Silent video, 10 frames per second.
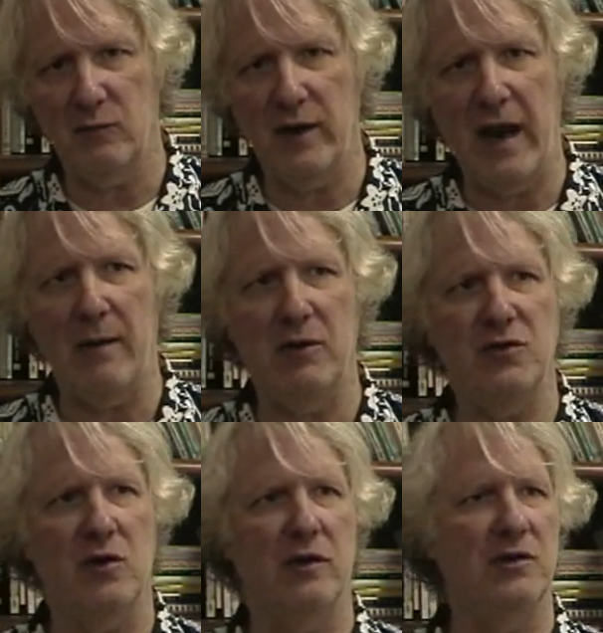We can't be
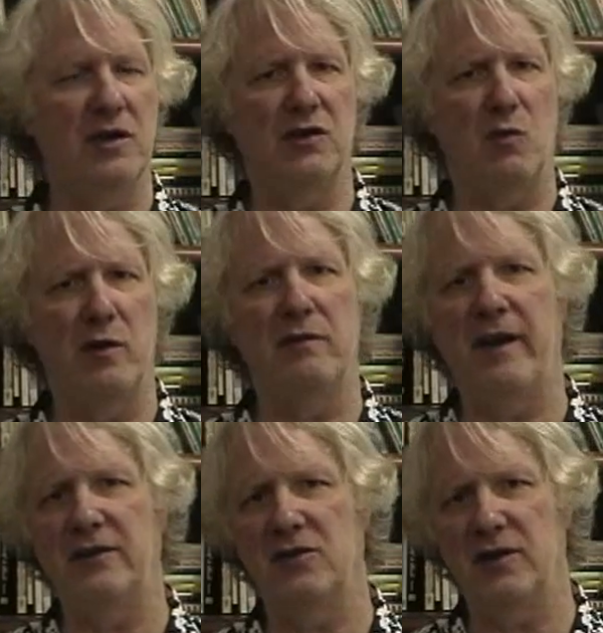sure that she's the one that
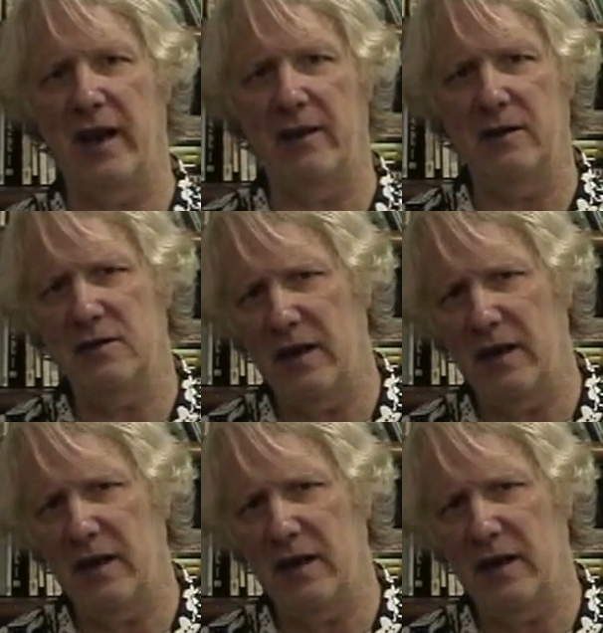faces death.